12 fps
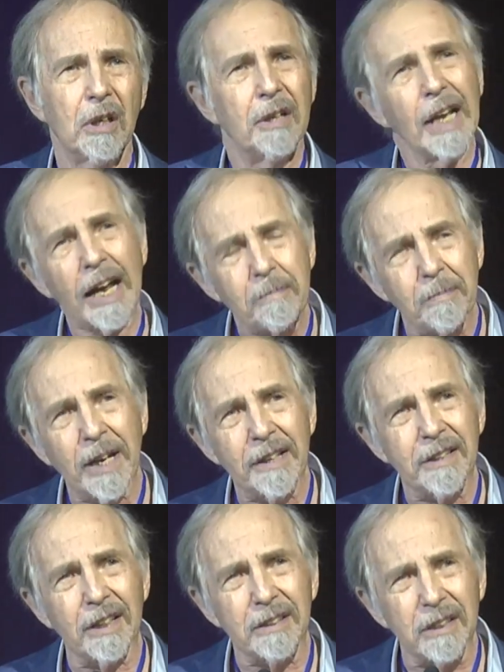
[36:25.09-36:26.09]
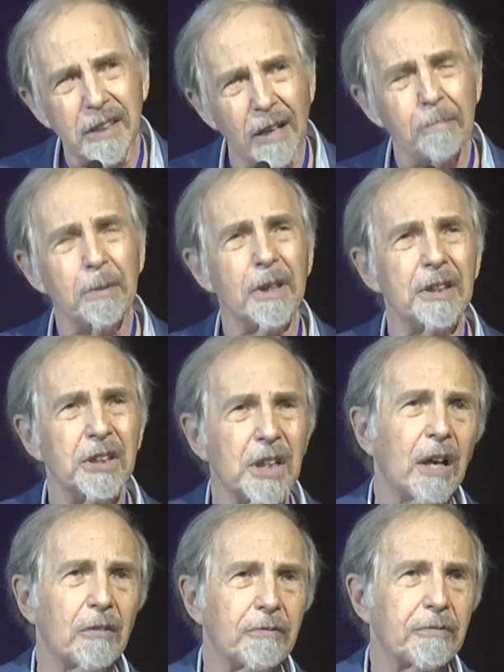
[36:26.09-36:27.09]
That meant that the temple
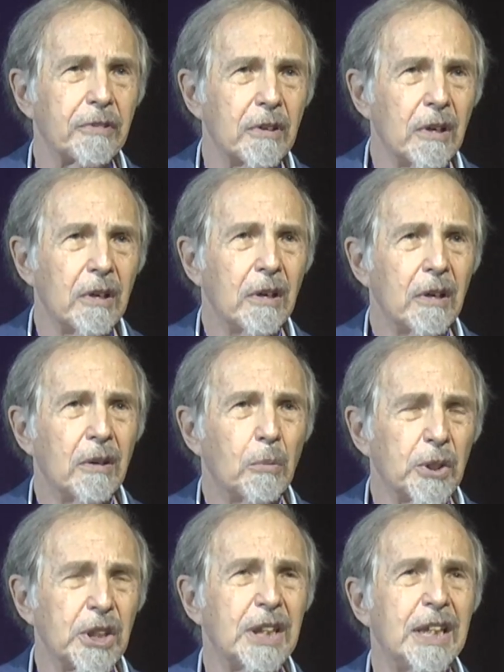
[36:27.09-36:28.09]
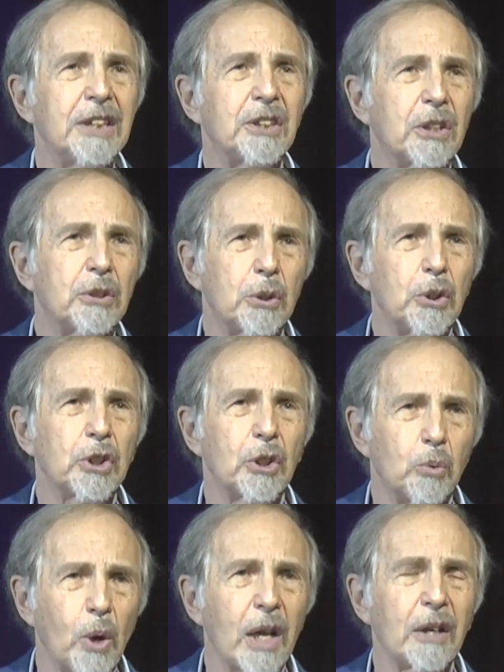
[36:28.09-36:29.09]
itself was an
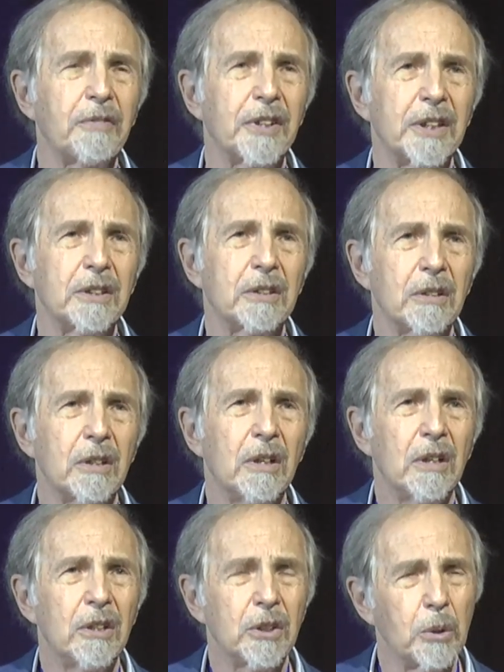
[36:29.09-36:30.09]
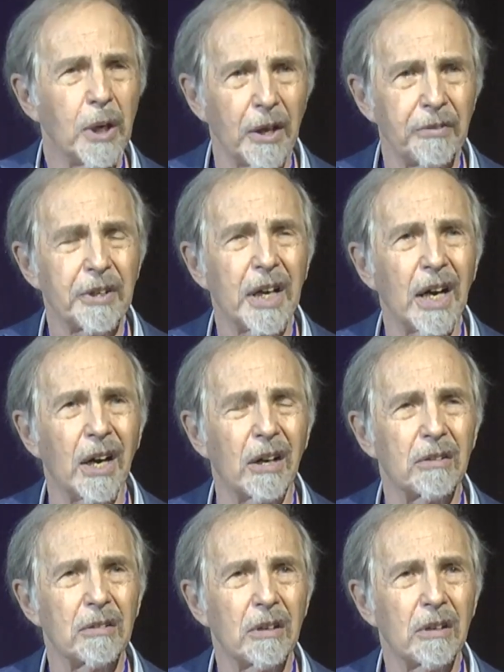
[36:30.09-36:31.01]
institution relevant to health care.